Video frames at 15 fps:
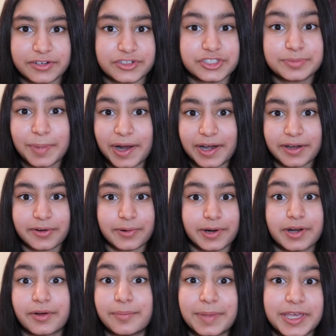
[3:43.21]
you're smart, or
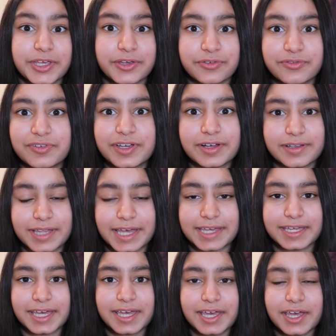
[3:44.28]
it'll make you feel like